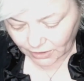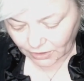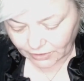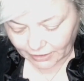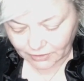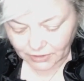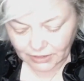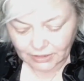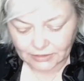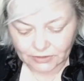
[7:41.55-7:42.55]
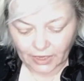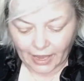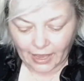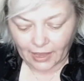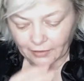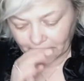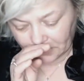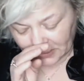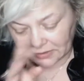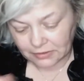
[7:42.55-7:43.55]
okay. And these are
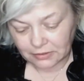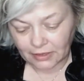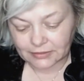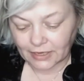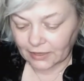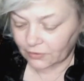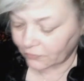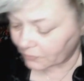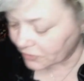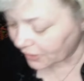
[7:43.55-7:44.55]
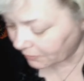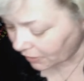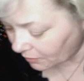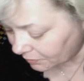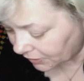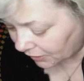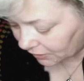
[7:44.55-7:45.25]
made in the USA, they're from the same company.